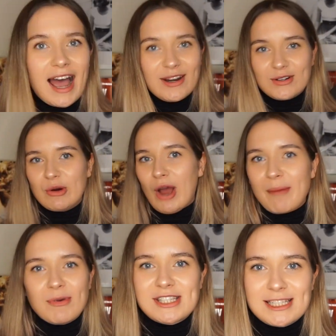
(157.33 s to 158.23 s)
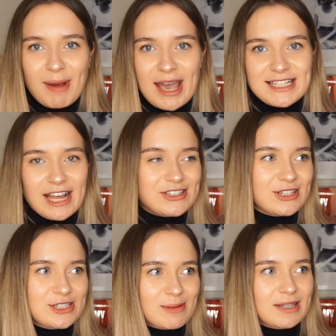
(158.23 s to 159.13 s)
I don't know, I mustn't pay attention
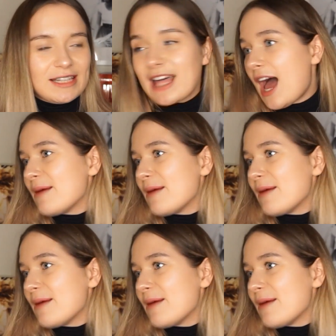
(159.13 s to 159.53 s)
or something like that.